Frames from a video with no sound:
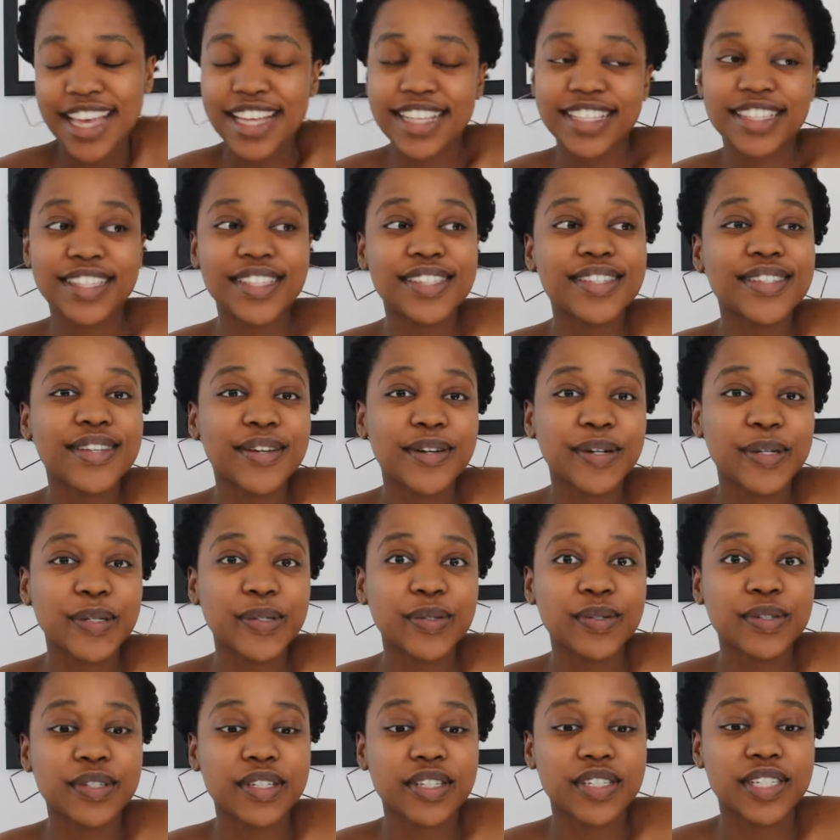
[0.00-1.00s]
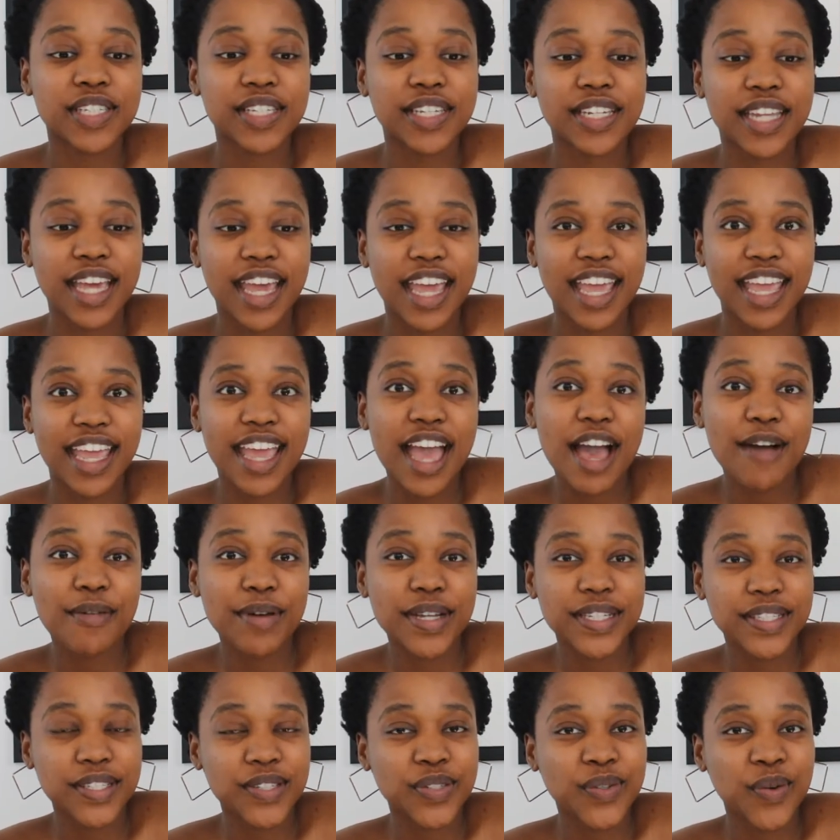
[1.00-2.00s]
So today I
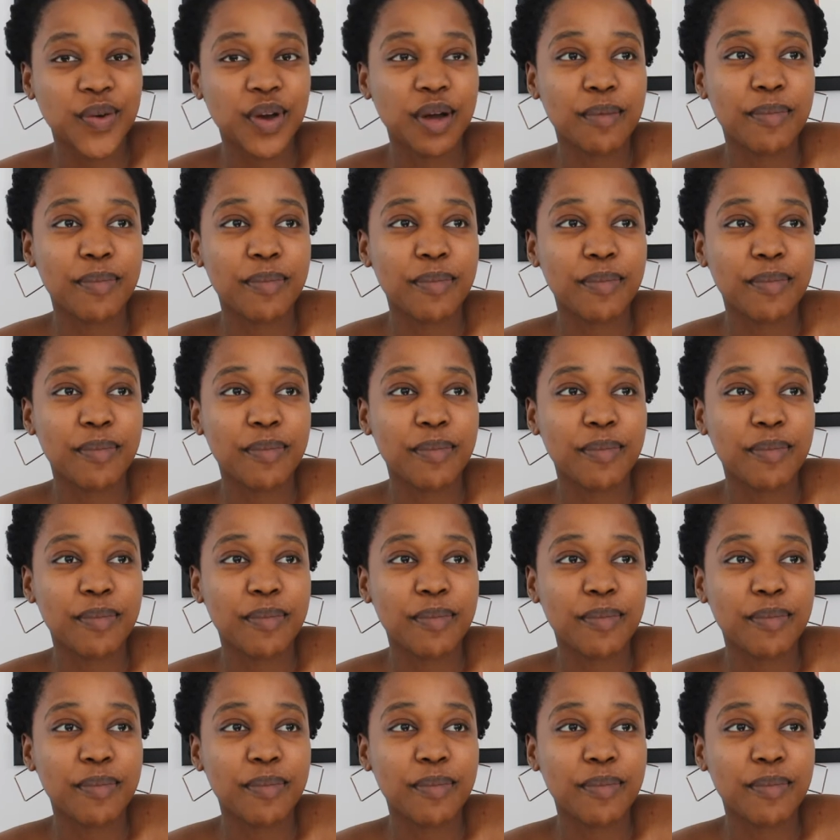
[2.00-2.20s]
want to talk